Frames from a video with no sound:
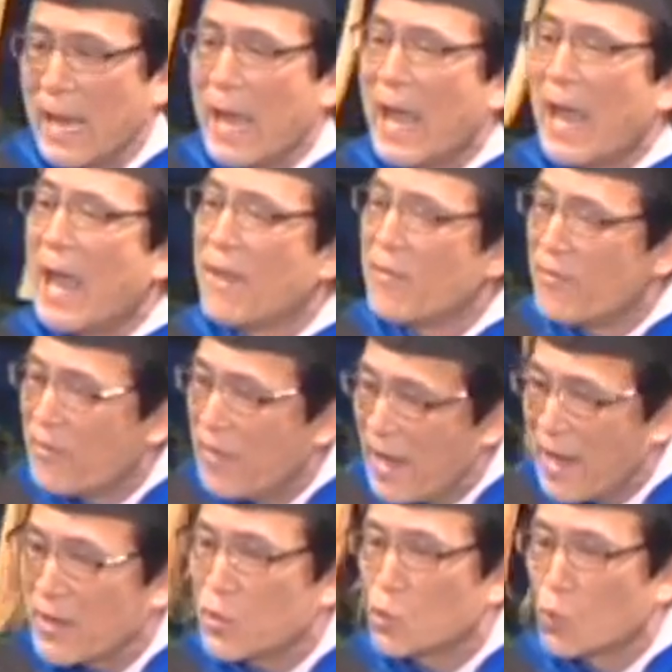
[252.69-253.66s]
and
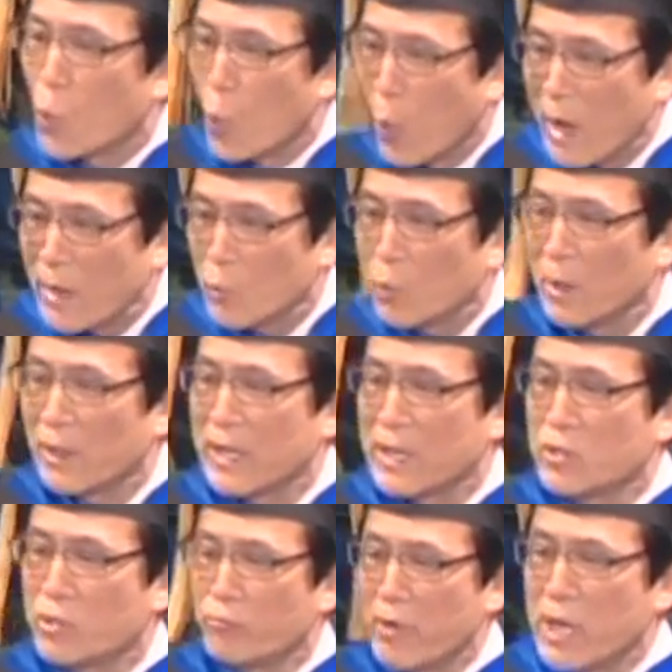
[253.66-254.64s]
that is what will
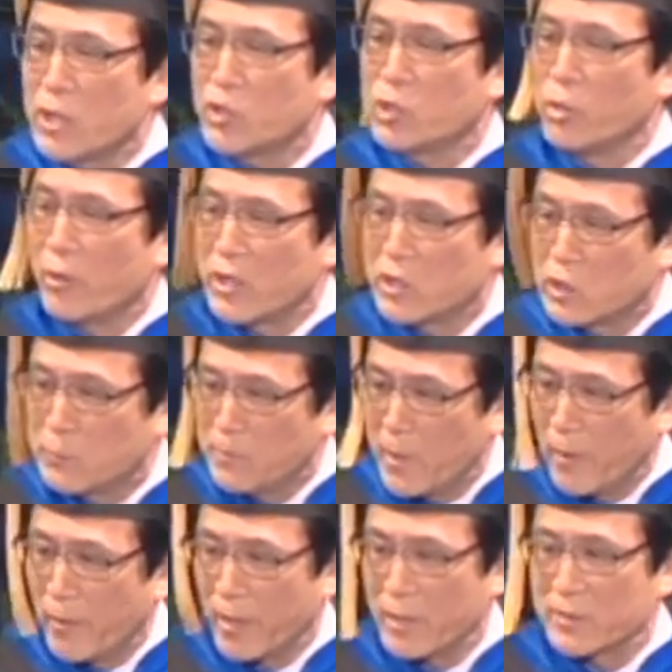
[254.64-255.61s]
enrich your
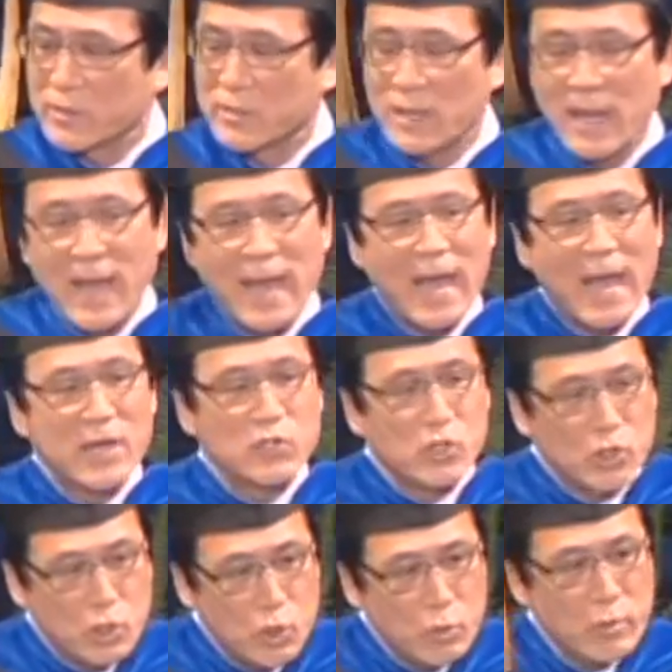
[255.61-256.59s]
experience
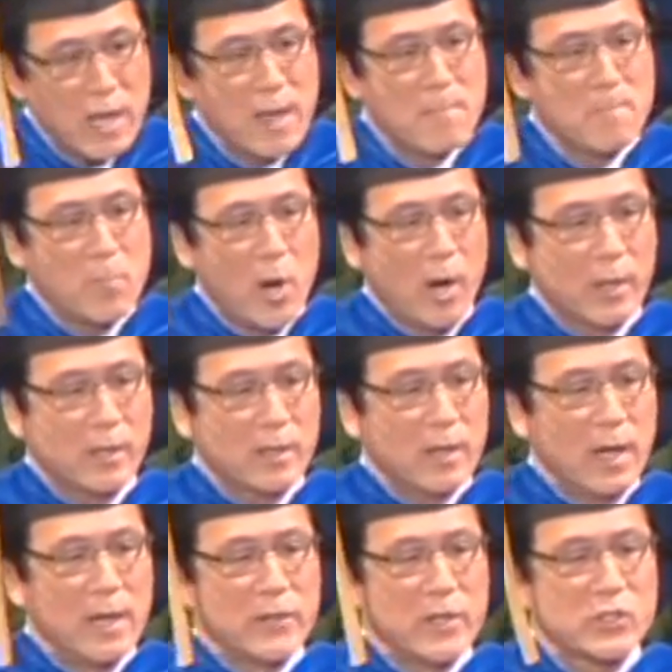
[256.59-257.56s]
as you embark
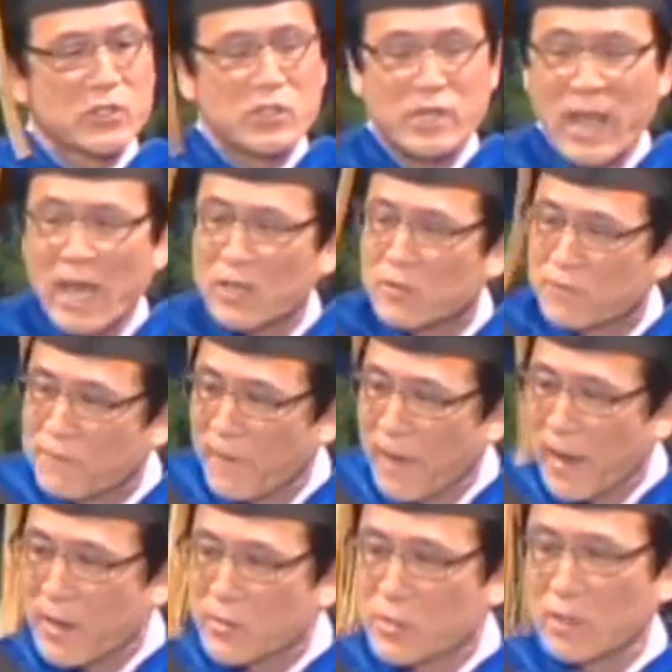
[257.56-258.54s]
on this next
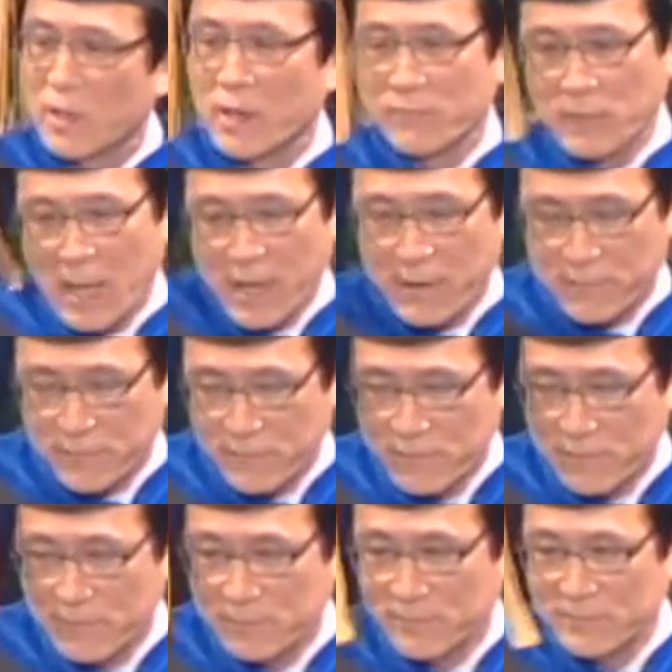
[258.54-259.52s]
phase of life.
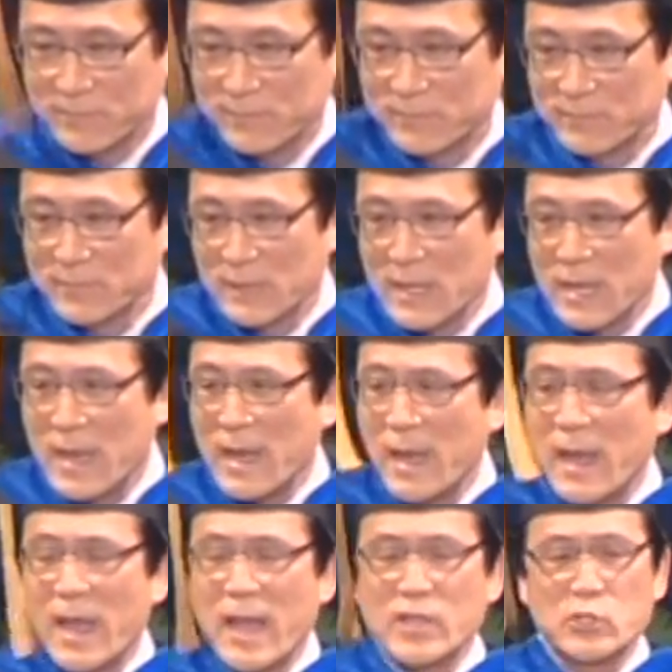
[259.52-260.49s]

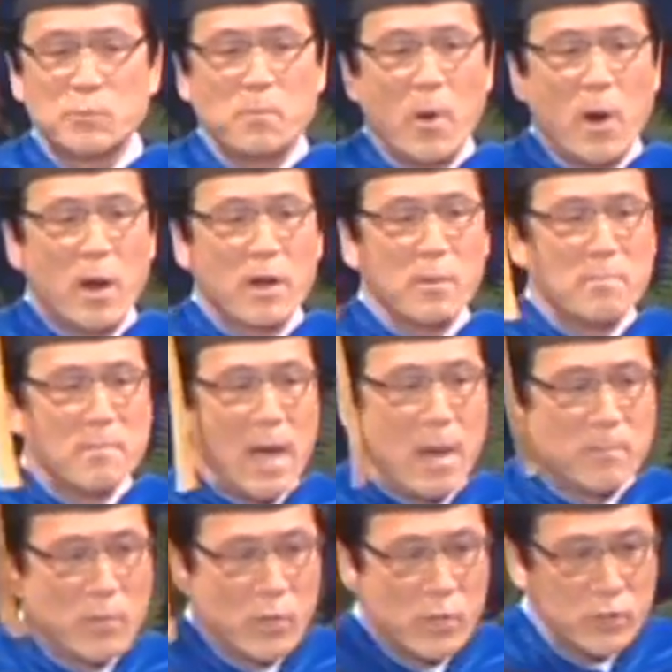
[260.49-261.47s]
As part of my
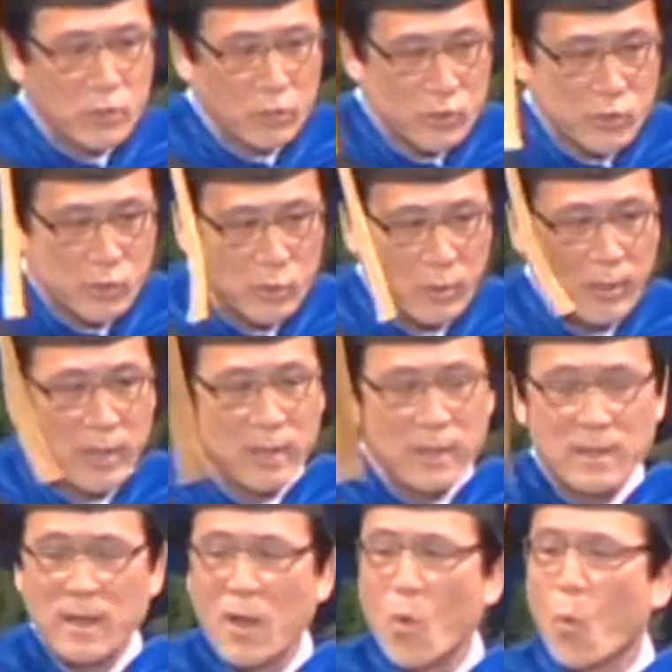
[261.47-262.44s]
personal story,
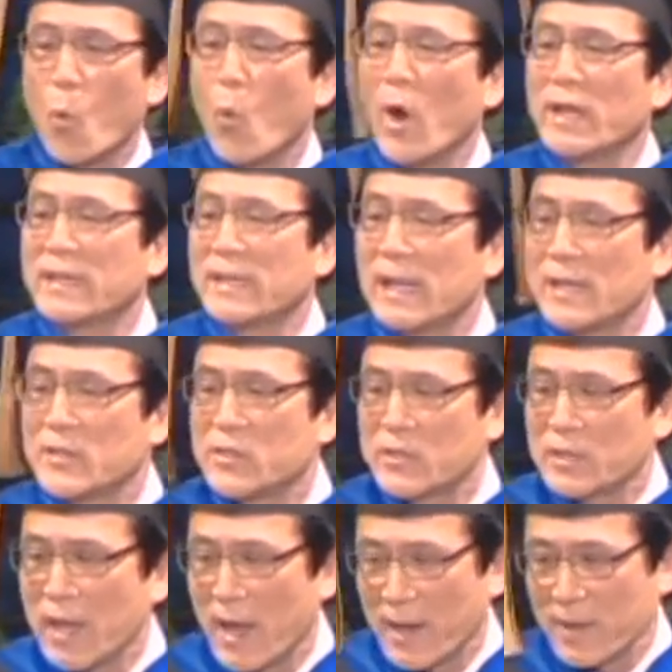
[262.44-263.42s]
one can
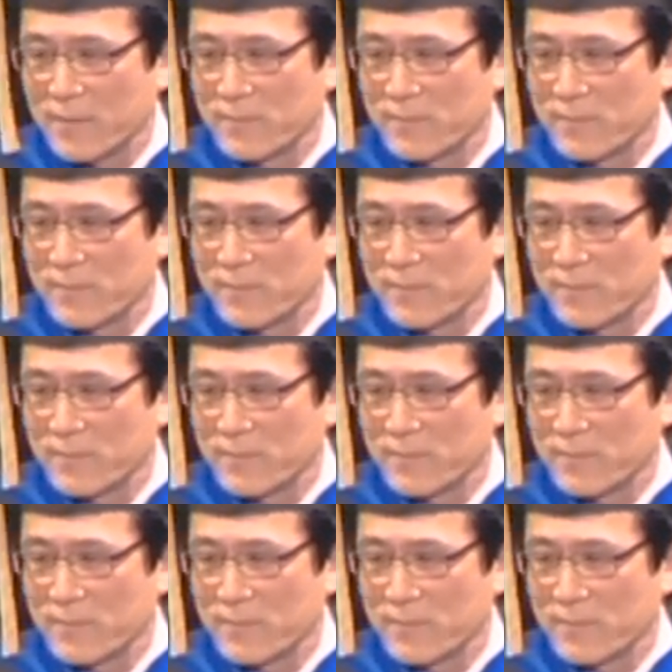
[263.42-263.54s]
say,